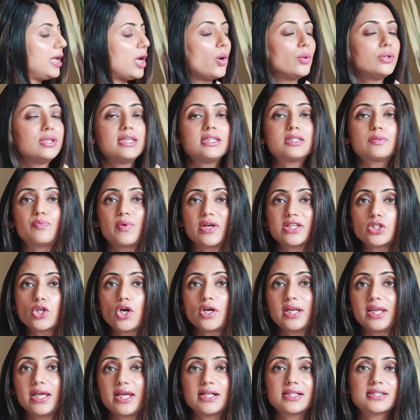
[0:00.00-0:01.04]
Now, these
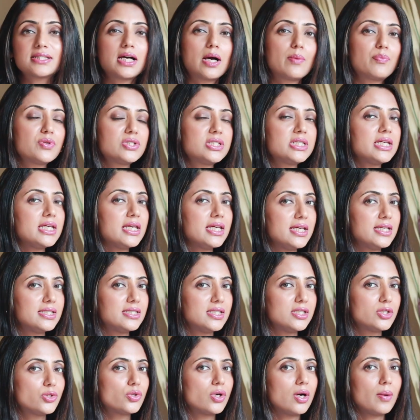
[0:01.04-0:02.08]
press-on nails are pretty
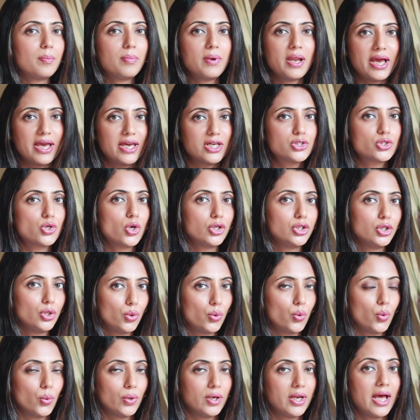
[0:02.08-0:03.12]
easy to apply it on
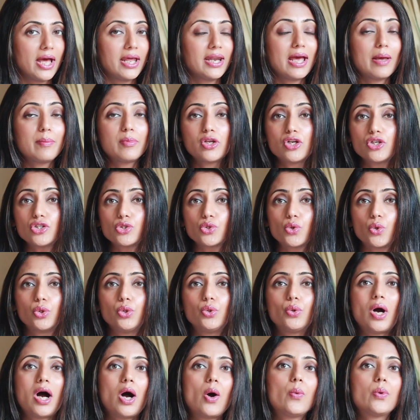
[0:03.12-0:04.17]
your own, and I'm going to show
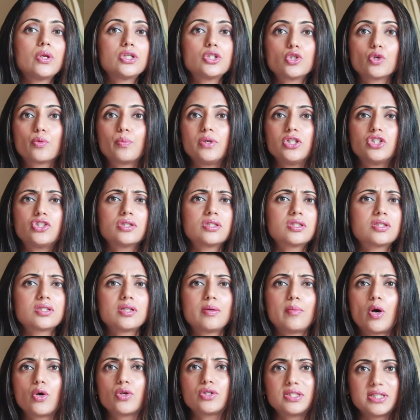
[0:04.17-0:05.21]
you how it took me just
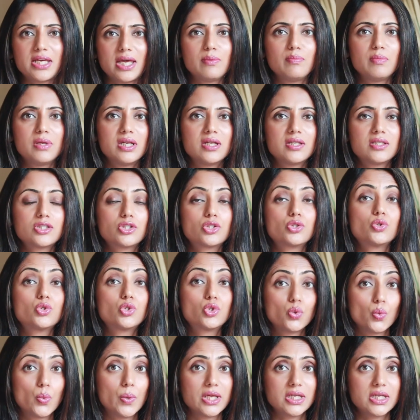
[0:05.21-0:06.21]
about 10 minutes to do